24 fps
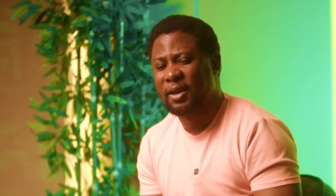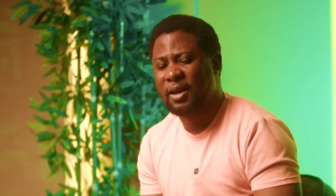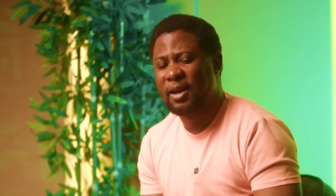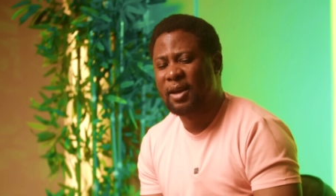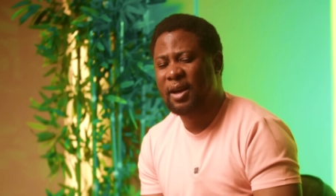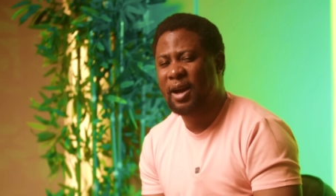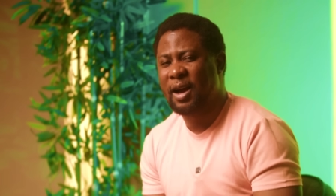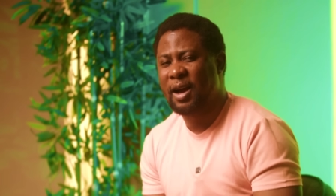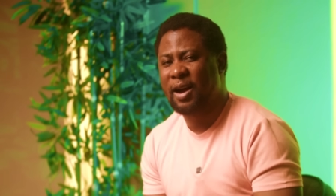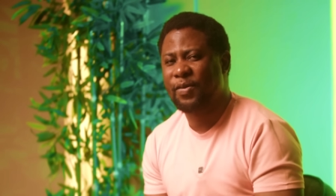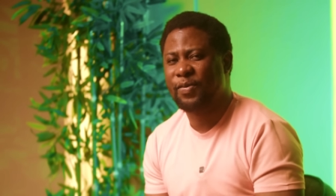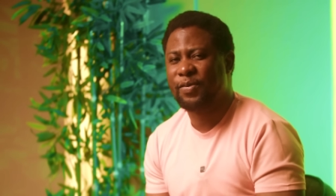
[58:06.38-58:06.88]

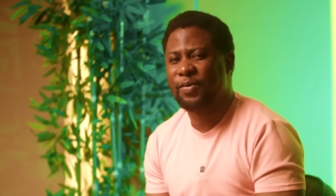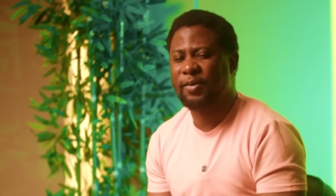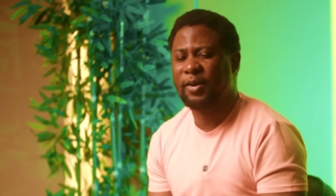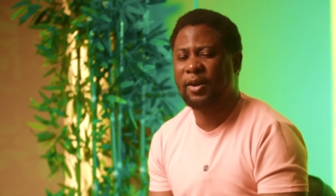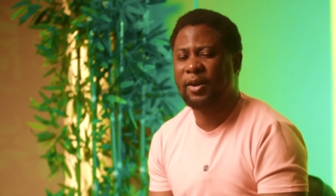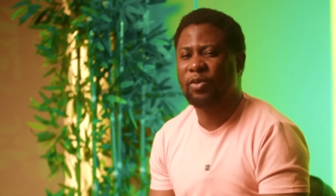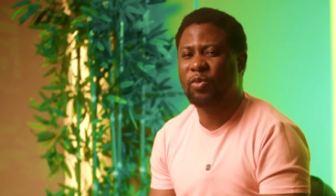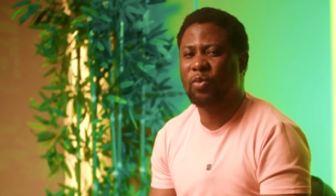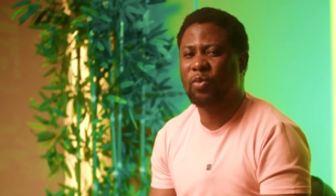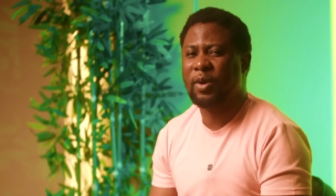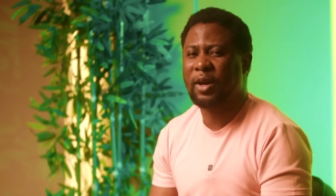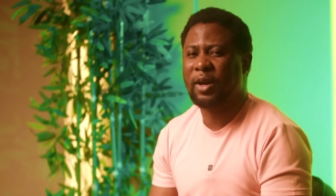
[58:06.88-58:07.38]
Our
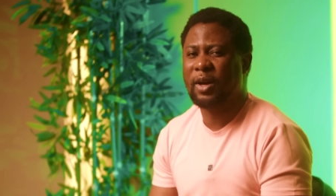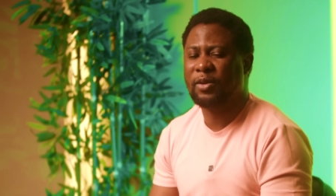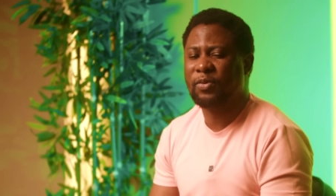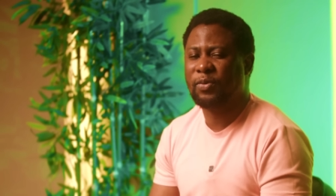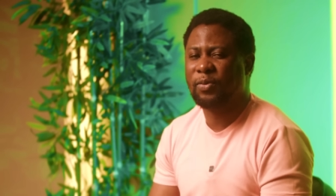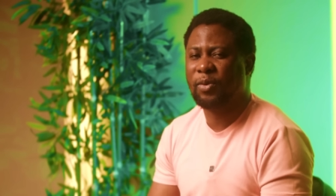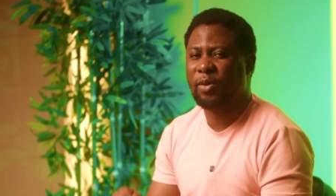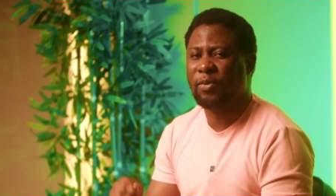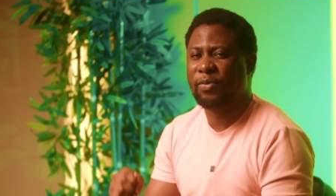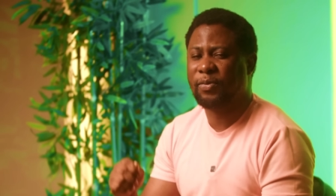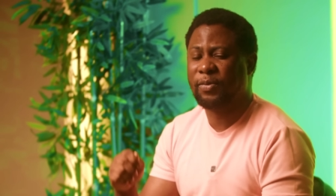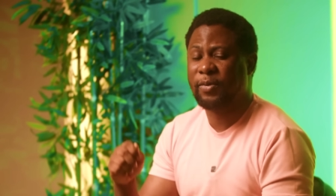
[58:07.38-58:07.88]
friend went
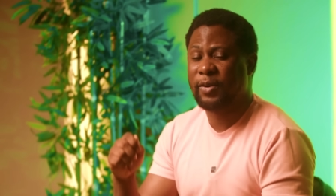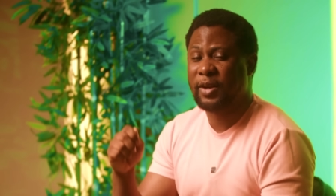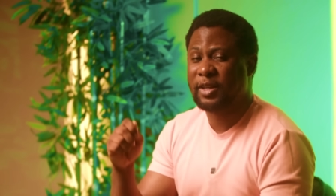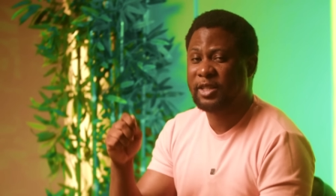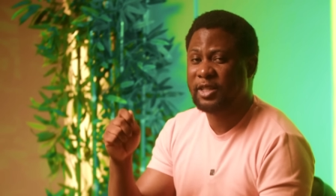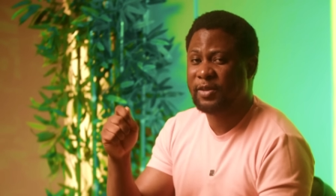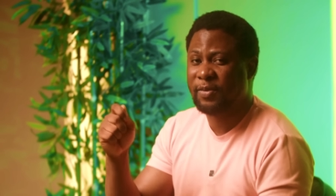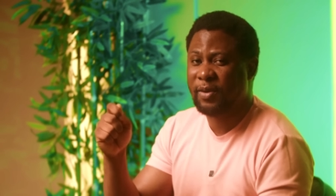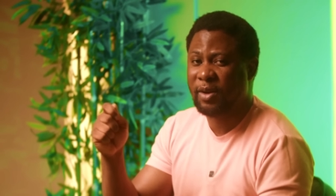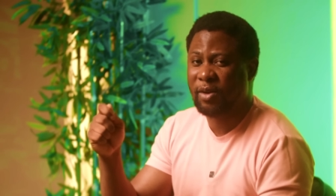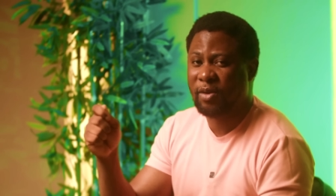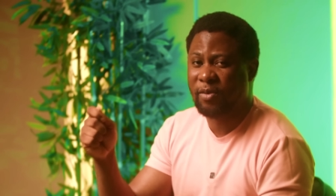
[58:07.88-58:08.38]
for
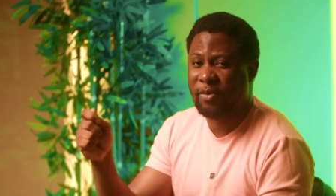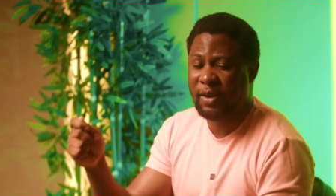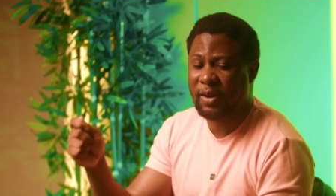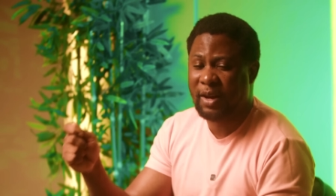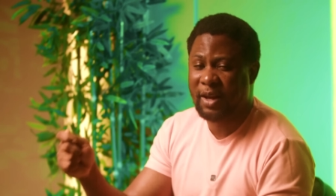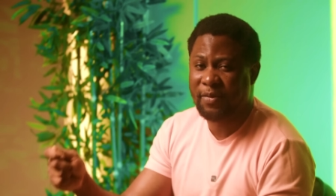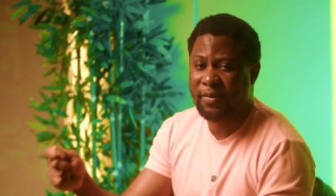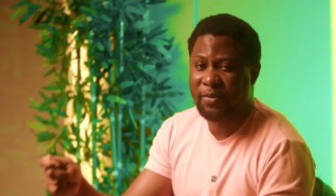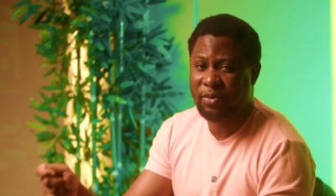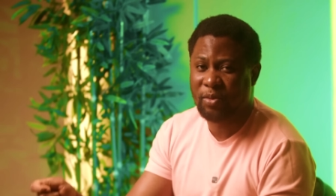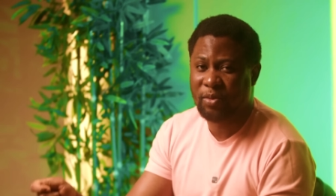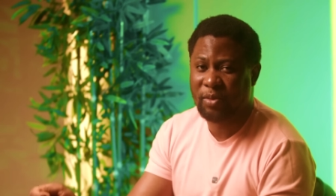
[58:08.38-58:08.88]
Festival of
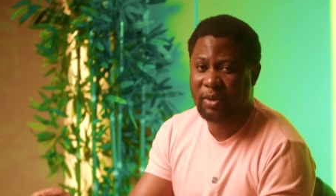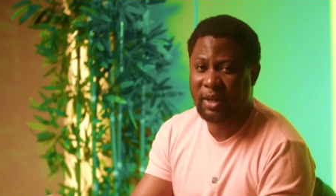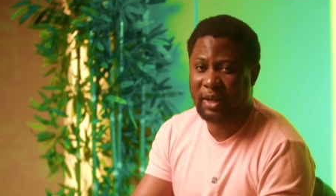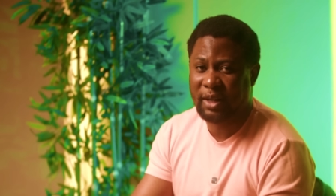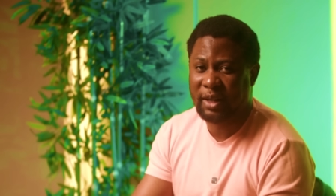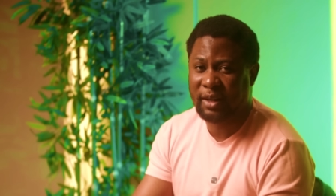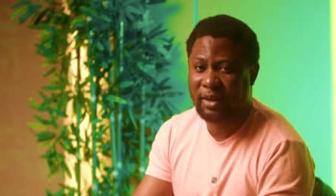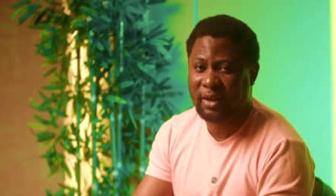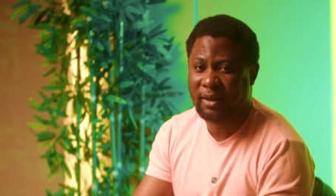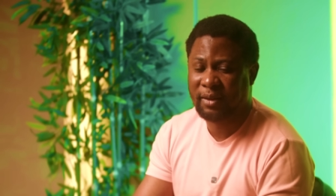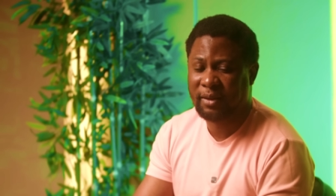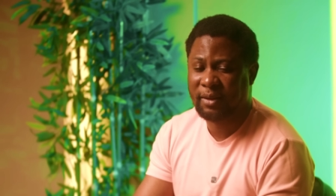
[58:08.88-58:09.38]
Life
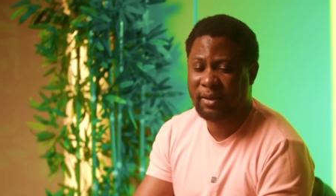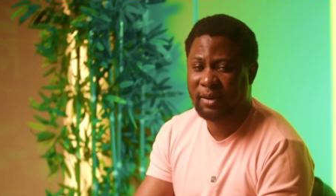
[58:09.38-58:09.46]
UK.